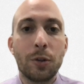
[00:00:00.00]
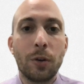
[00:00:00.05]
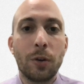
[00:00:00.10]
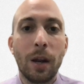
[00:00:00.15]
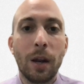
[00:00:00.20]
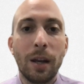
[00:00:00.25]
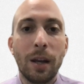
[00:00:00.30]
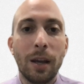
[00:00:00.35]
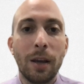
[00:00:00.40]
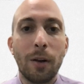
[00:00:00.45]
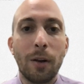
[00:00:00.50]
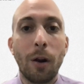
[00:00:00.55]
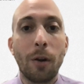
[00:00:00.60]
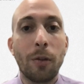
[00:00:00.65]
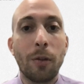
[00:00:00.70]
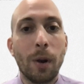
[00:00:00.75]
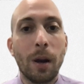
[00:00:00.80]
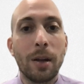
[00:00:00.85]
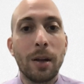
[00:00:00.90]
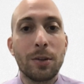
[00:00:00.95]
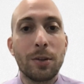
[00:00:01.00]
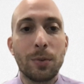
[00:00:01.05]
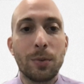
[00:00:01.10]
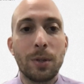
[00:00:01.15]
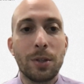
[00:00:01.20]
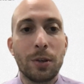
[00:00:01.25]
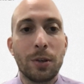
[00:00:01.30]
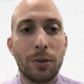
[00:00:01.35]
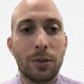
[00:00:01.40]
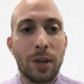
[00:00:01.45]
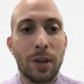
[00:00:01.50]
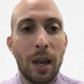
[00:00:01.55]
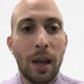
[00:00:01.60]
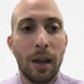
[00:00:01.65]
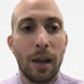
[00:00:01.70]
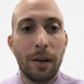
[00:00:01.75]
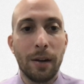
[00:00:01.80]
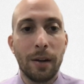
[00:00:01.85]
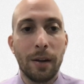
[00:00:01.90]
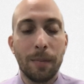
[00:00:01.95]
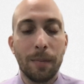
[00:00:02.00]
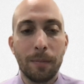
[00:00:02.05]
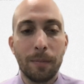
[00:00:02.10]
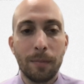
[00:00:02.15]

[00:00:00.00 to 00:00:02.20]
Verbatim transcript: a trainee at Arthritis Research Canada.